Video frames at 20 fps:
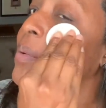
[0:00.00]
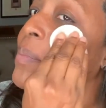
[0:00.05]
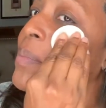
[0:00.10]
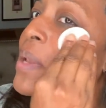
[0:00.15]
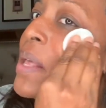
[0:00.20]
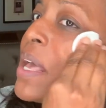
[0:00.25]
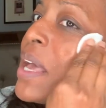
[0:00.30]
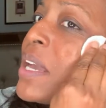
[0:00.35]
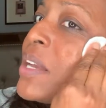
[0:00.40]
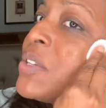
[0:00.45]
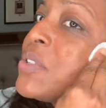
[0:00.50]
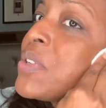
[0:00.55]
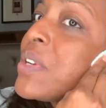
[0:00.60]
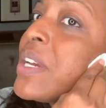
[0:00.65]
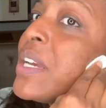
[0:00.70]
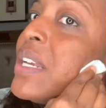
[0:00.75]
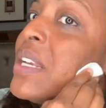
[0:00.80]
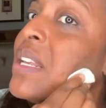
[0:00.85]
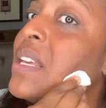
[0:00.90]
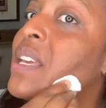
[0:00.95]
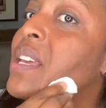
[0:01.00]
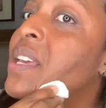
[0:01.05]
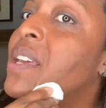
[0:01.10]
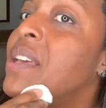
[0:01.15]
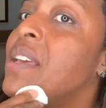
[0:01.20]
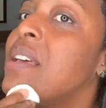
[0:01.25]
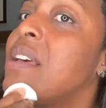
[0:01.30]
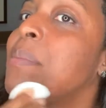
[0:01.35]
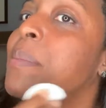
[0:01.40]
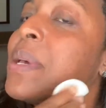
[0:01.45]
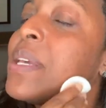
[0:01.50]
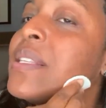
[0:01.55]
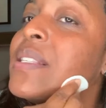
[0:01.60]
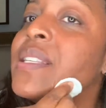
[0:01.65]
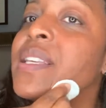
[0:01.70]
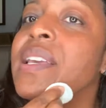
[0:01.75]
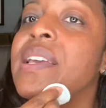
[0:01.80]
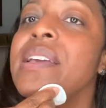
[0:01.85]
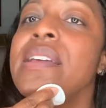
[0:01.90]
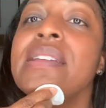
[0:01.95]
I'm gonna hydrate my
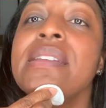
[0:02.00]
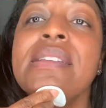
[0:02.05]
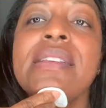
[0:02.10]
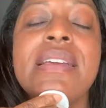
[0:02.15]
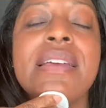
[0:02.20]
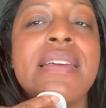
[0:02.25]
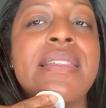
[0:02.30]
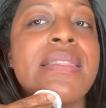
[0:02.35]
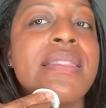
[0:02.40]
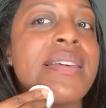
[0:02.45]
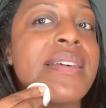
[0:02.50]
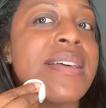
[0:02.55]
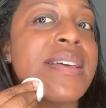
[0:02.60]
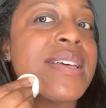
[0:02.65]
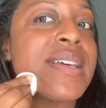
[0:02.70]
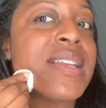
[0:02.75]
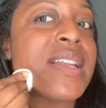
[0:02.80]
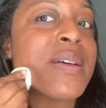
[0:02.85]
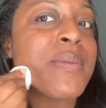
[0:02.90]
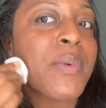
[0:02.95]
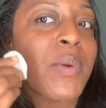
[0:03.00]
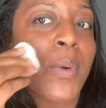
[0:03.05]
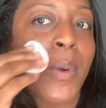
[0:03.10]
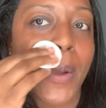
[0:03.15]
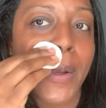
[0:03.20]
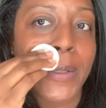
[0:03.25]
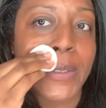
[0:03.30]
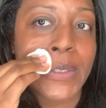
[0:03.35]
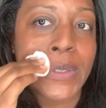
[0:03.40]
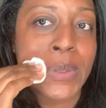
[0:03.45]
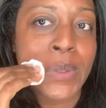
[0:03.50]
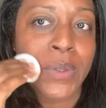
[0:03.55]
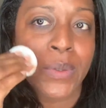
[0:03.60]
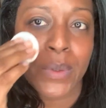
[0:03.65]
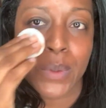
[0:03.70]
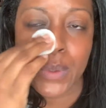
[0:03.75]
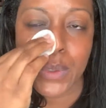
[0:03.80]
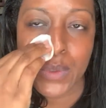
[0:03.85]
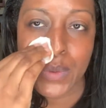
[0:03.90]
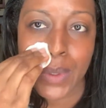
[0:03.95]
skin, and then I'm going
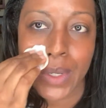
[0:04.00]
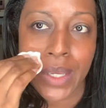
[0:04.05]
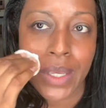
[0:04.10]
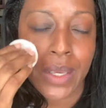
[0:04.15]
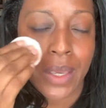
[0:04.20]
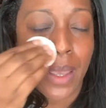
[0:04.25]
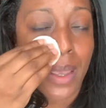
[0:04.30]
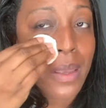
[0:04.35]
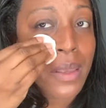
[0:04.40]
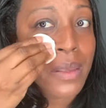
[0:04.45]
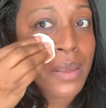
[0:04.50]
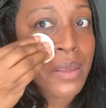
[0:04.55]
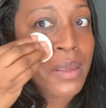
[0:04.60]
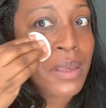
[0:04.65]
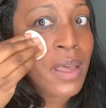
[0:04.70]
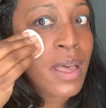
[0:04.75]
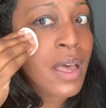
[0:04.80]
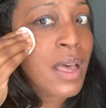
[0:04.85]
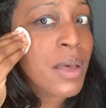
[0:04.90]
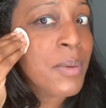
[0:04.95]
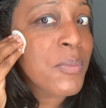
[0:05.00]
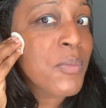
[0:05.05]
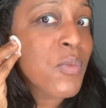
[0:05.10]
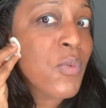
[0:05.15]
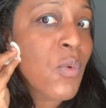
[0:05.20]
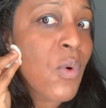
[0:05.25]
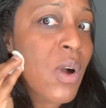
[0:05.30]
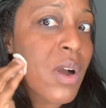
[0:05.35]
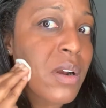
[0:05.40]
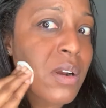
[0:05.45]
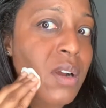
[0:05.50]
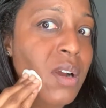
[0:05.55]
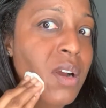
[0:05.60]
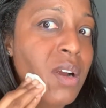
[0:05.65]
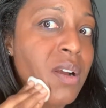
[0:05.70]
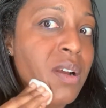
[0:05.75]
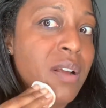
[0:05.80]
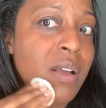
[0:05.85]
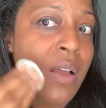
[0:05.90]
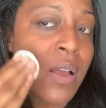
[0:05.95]
to drink water.